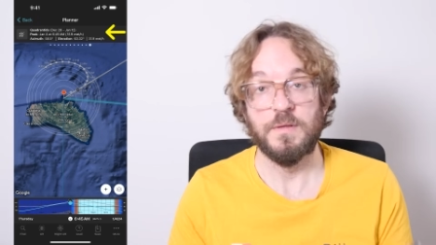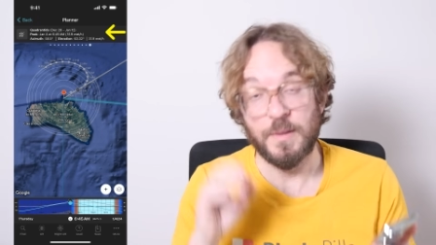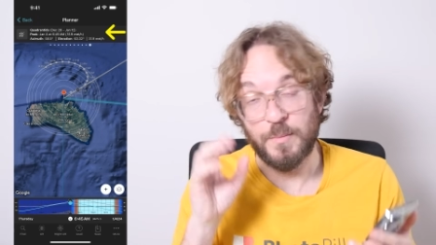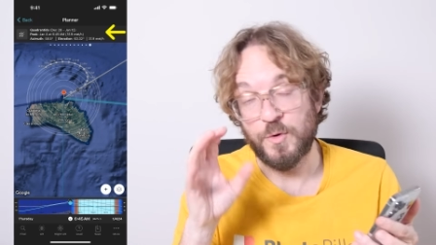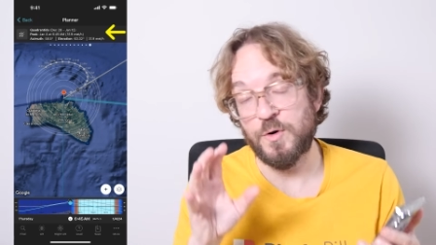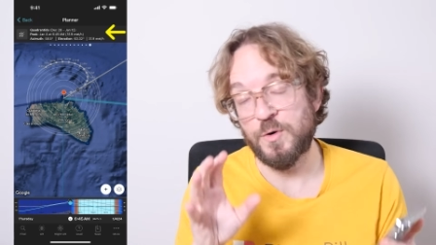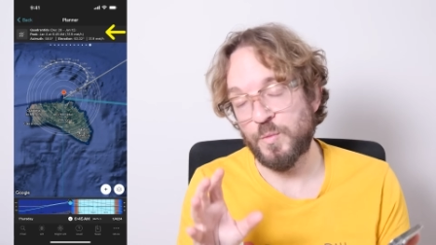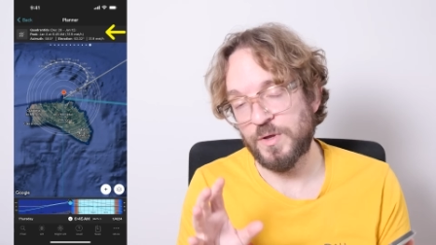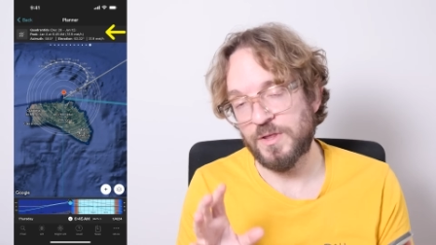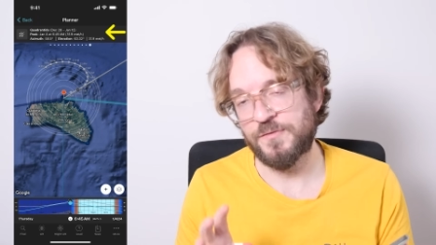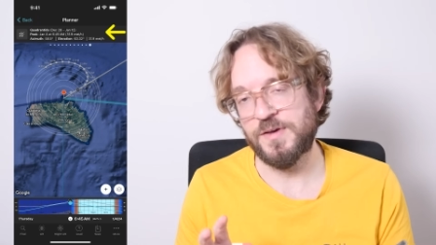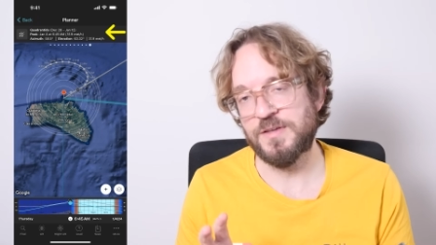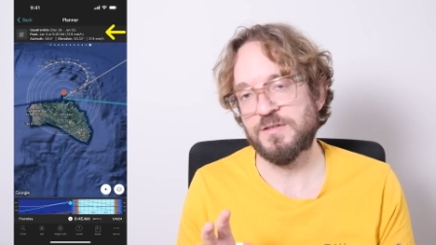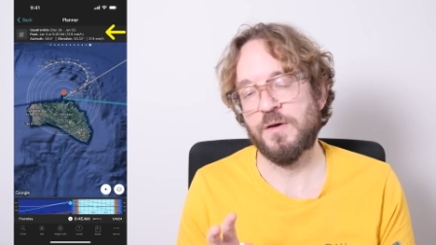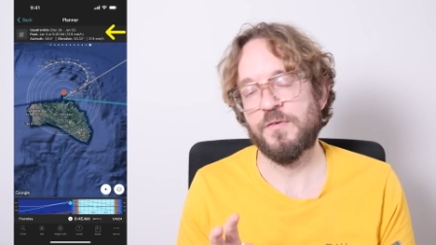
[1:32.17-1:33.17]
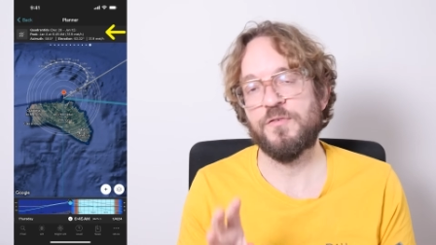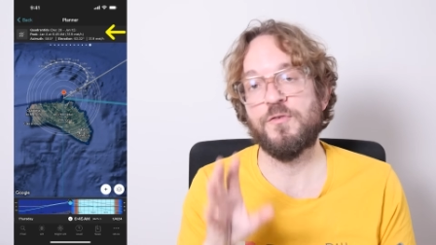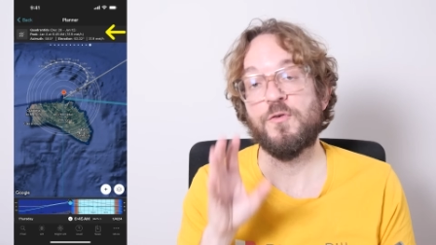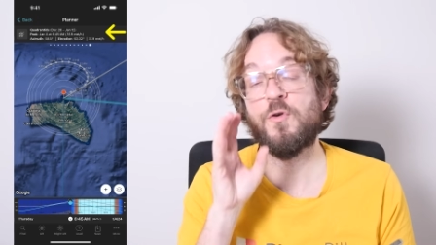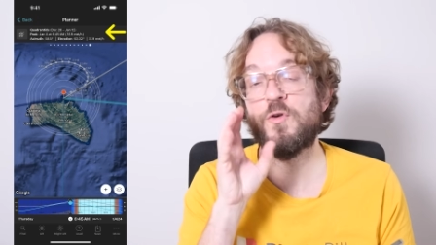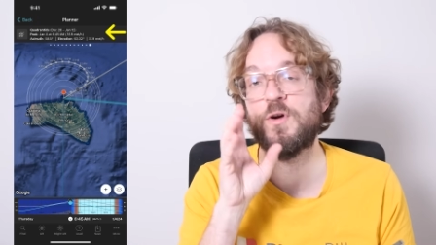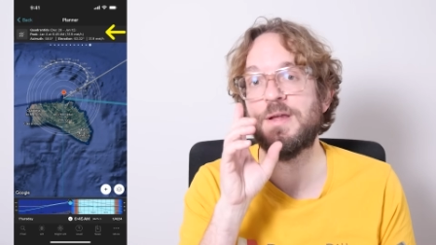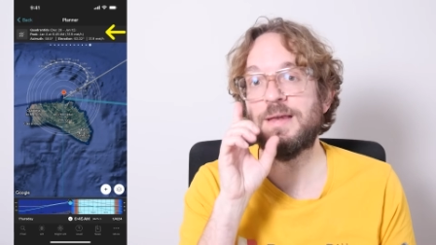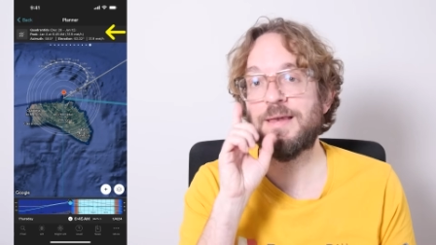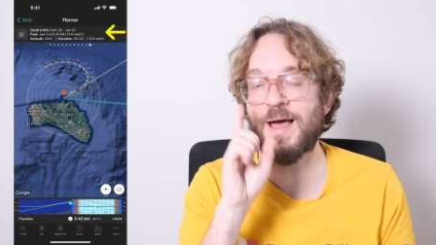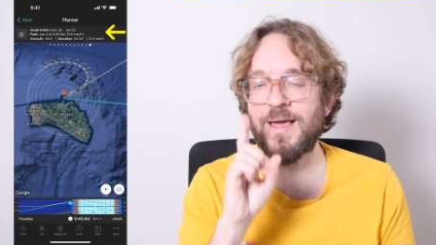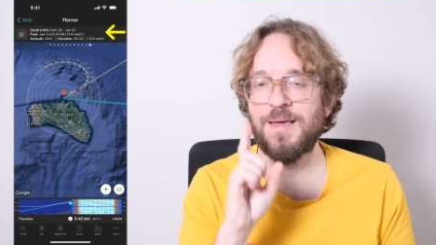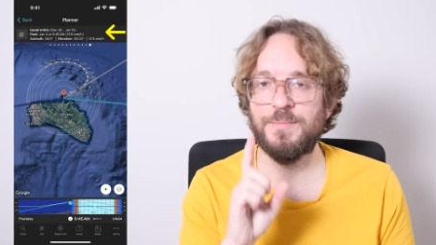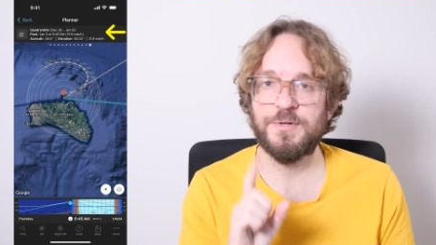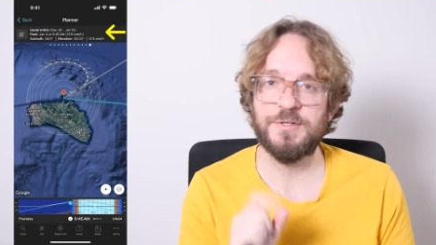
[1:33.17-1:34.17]
The moon, with a phase of
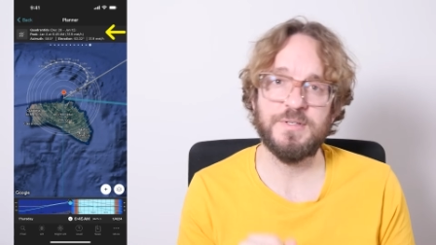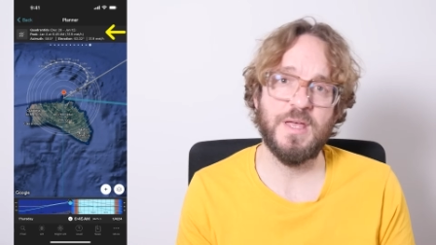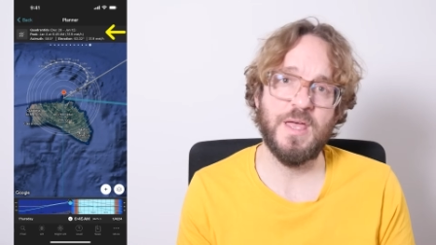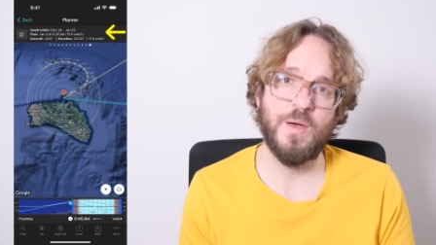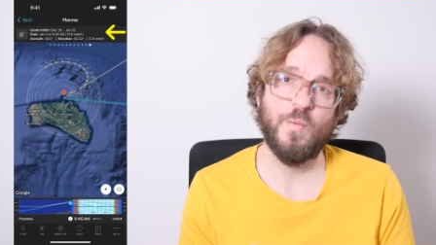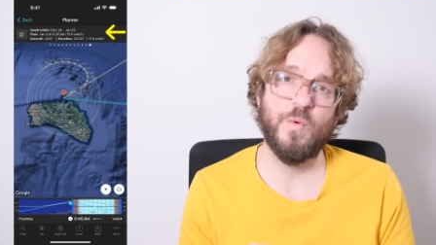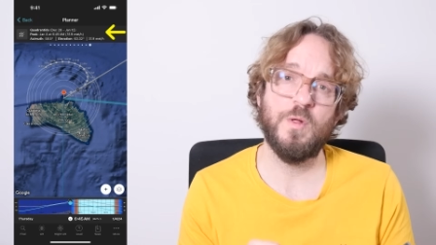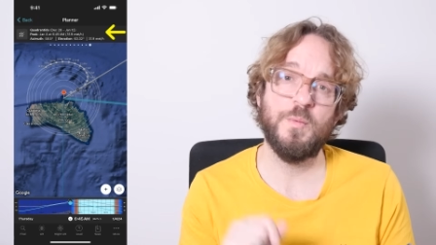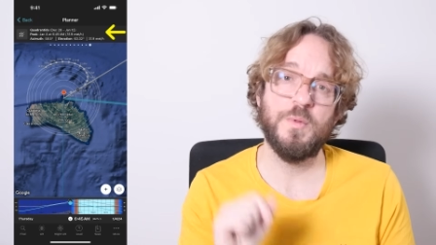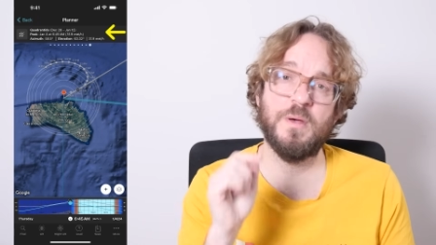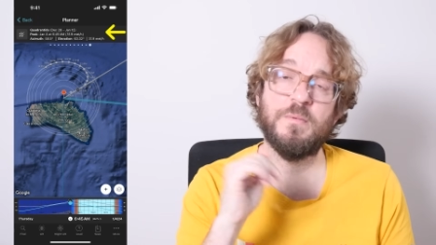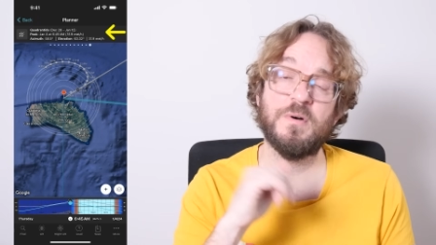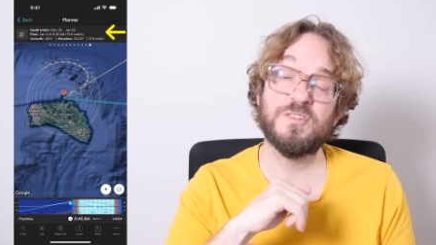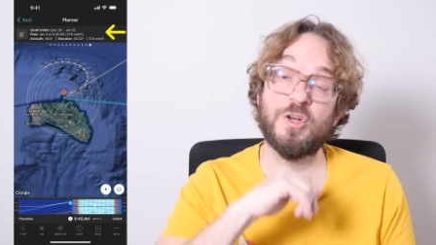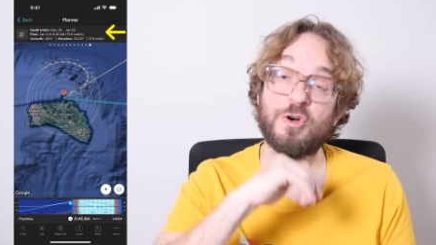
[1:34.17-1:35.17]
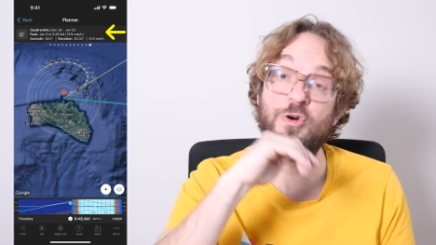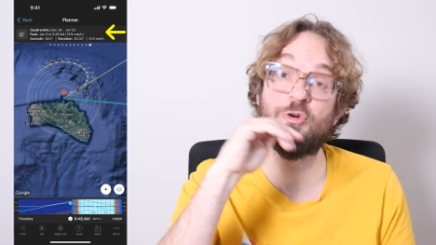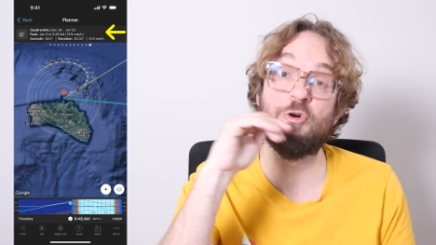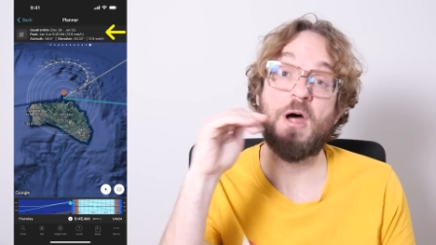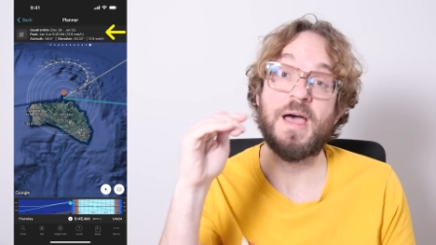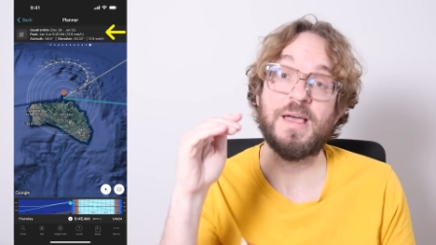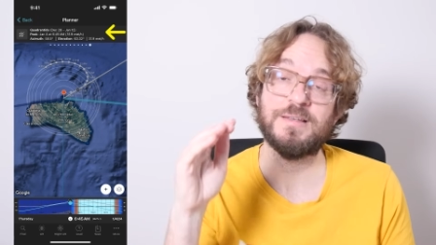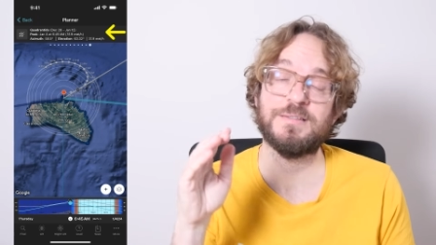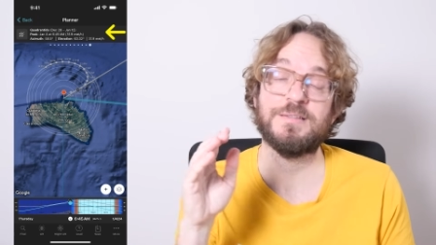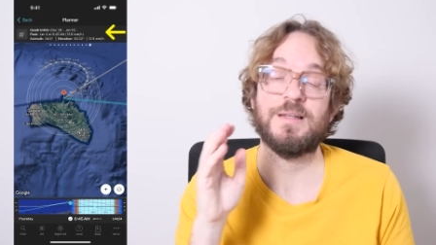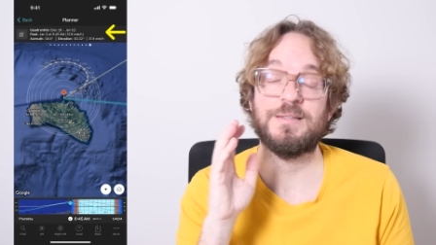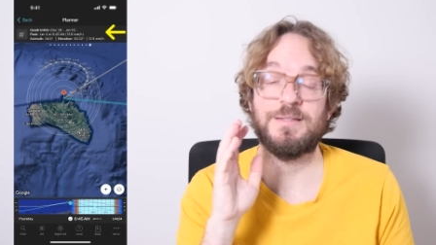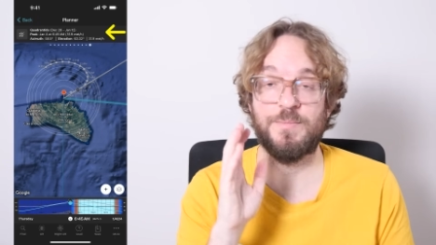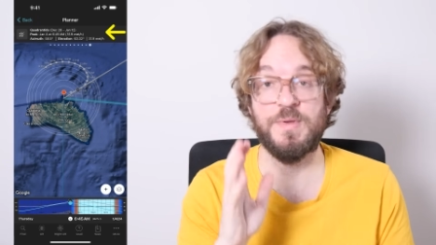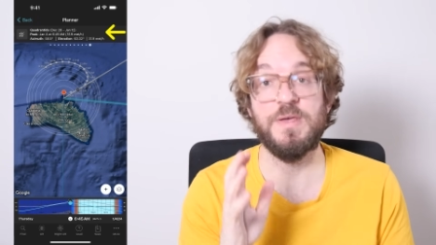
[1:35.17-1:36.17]
49%, will be above the horizon
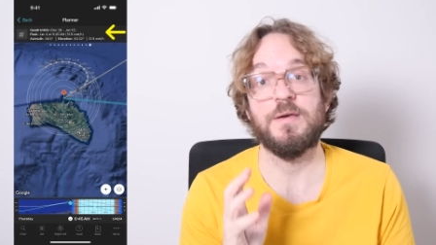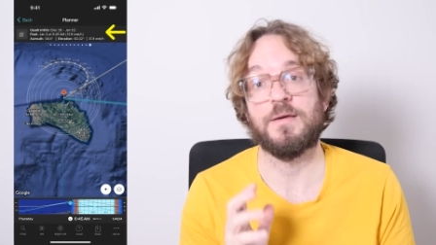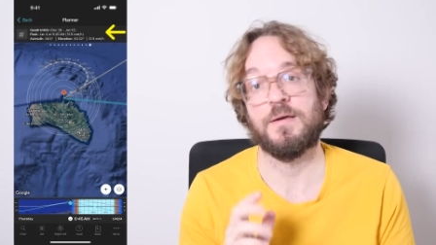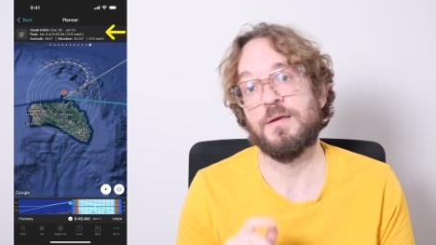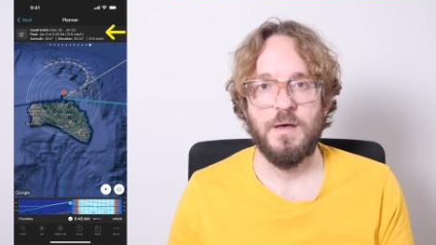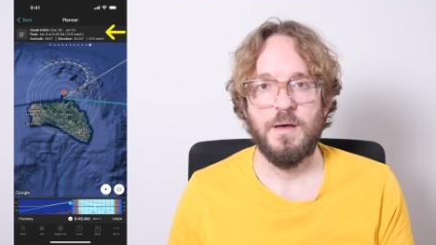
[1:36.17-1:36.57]
at the peak,